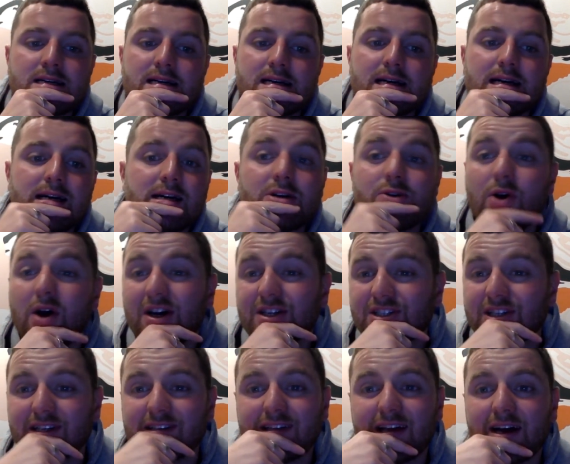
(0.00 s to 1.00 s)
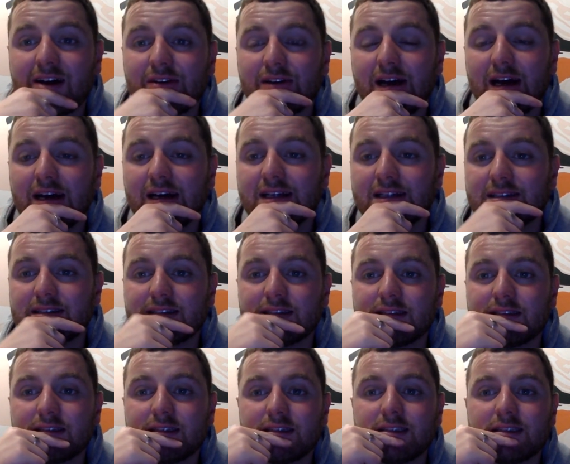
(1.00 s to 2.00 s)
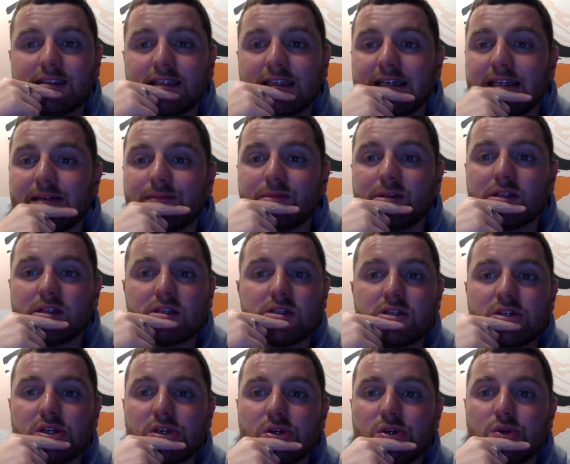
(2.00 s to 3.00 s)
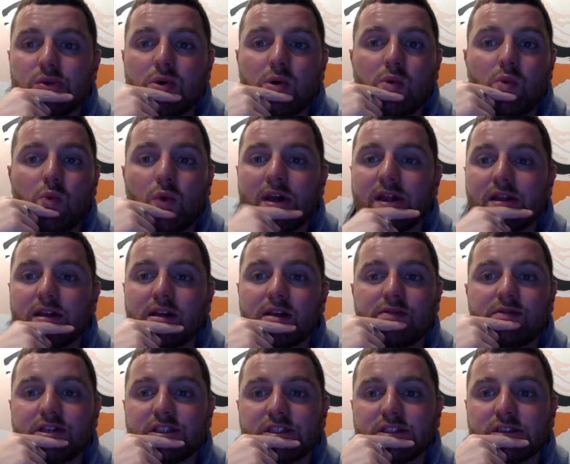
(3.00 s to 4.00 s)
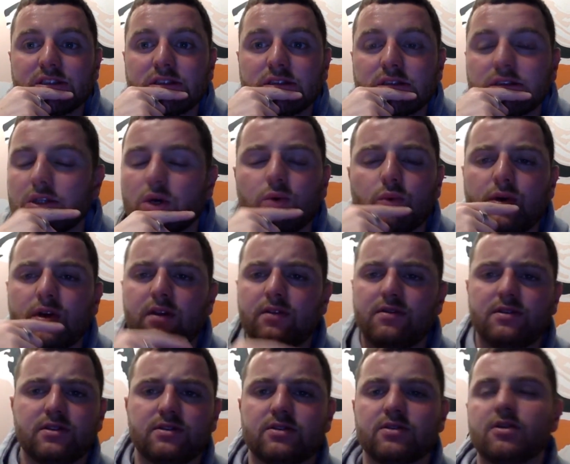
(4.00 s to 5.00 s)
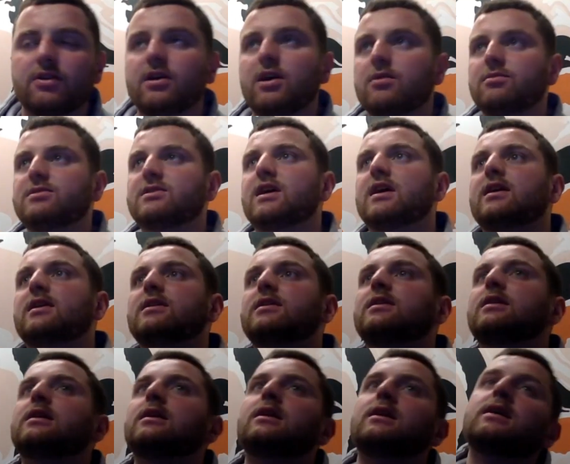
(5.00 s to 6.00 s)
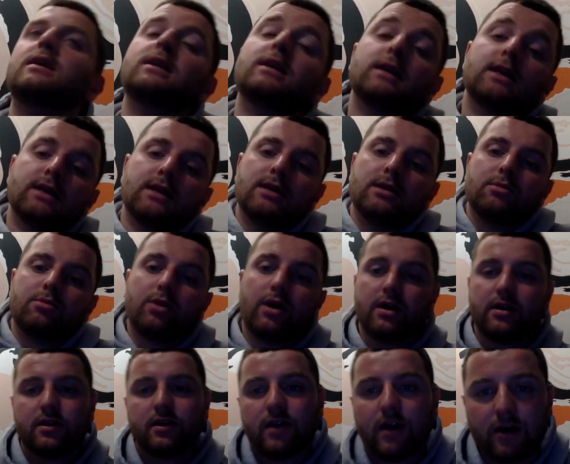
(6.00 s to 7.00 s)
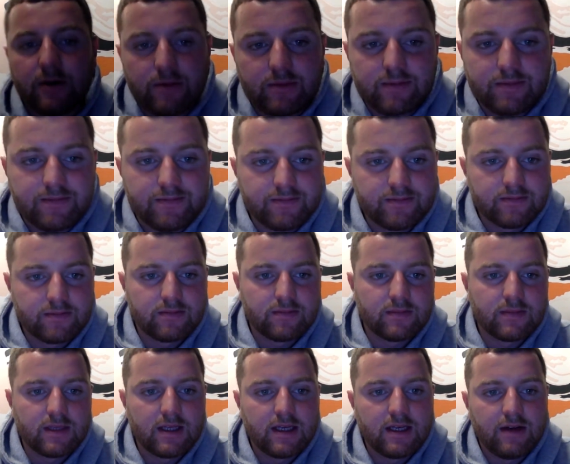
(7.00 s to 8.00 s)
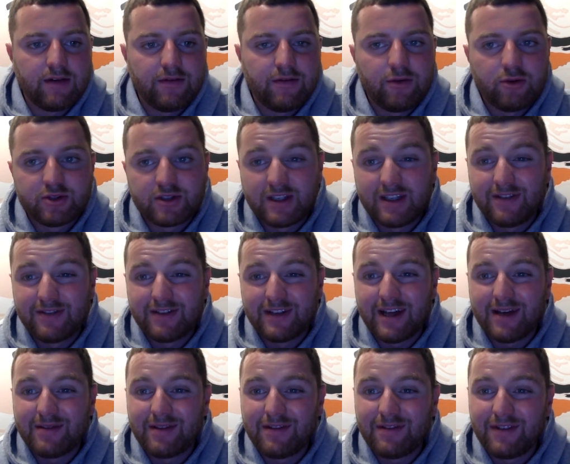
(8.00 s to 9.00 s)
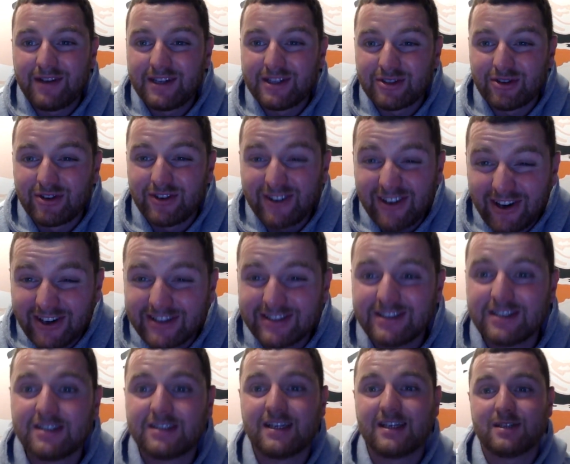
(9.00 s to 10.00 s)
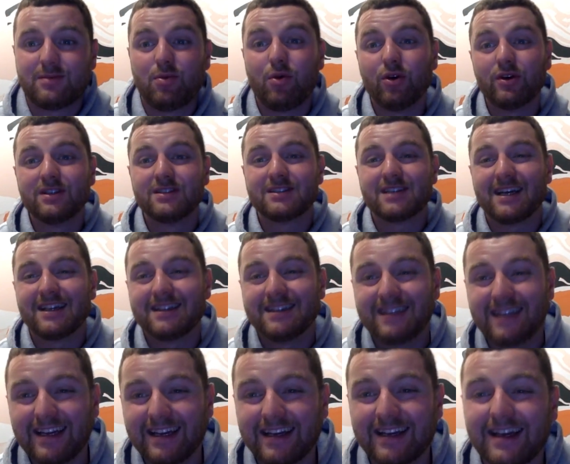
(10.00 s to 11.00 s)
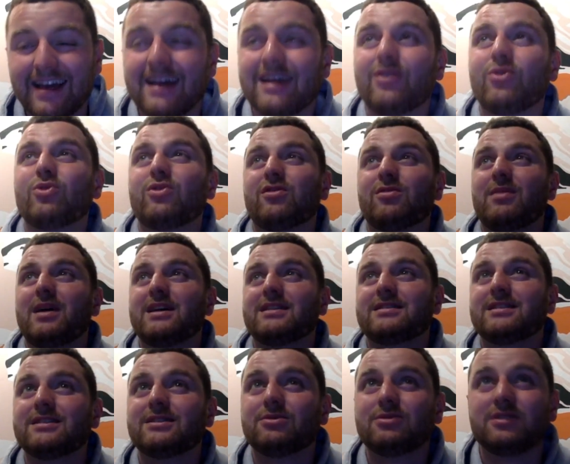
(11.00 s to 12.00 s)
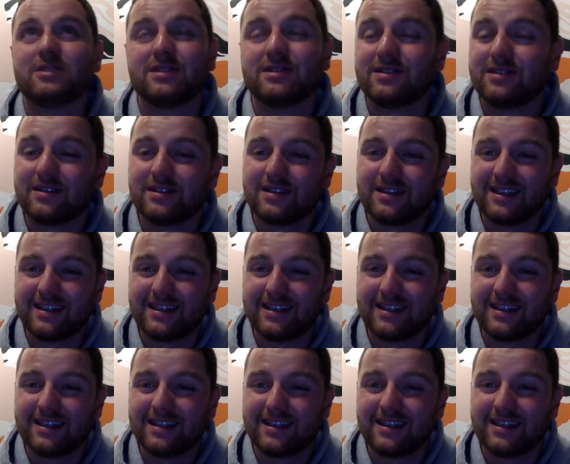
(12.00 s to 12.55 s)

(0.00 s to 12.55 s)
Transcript: uh, who I actually had down as the team to win the division. Not win the division, sorry, come second. But, you know, unfortunately for them, they finished on 96 points and didn't get automatics, which is